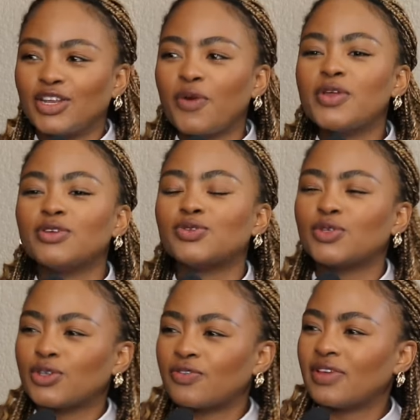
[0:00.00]
You know when you
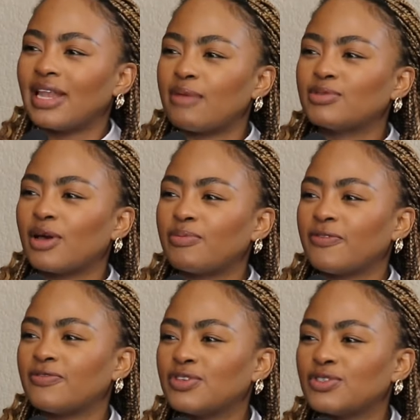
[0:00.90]
switch off your laptop,
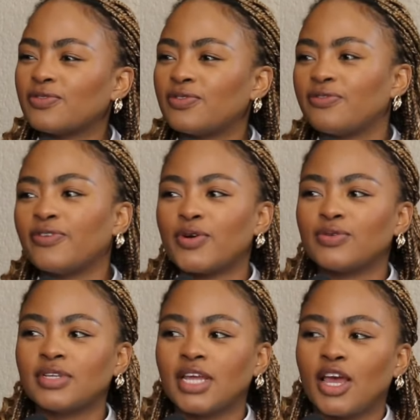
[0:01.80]
you switch yeah. off your
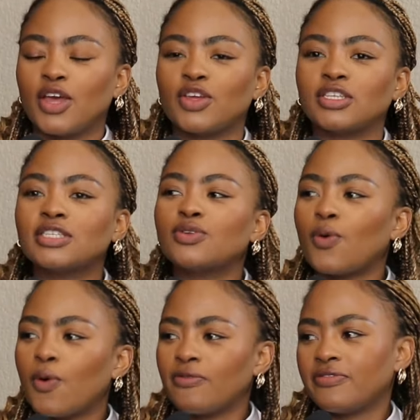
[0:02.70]
phone, you're just
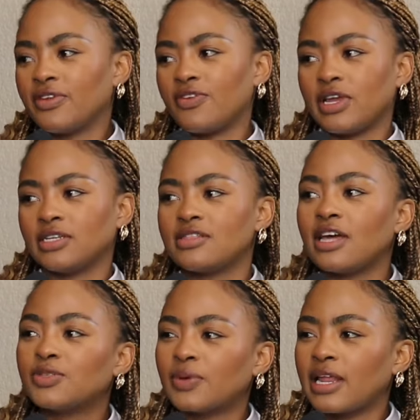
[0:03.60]
off the grid. Yeah,
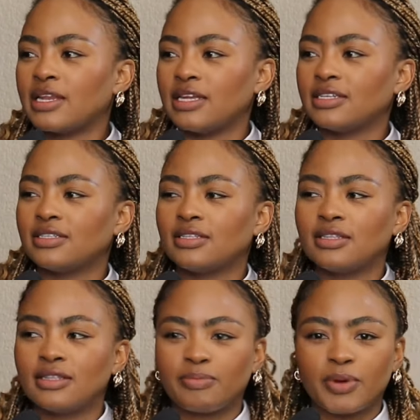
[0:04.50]
That's yeah, what I need.
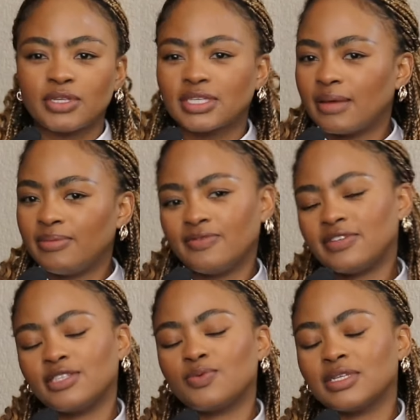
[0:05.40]
Yeah. The past couple of
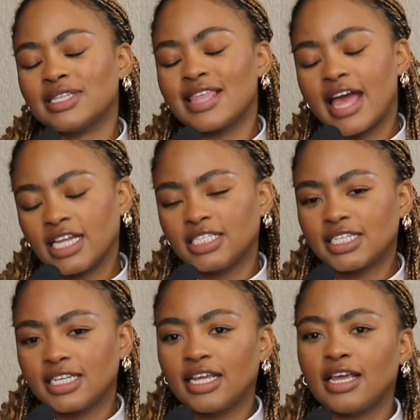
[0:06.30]
days wasn't that.
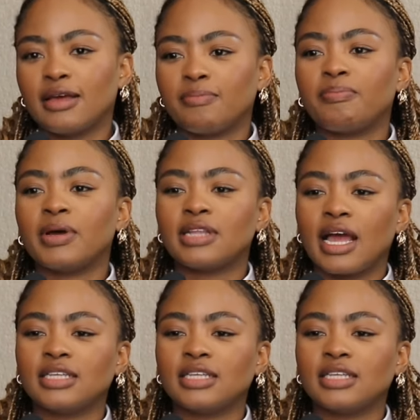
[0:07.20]
You had your laptop, but still.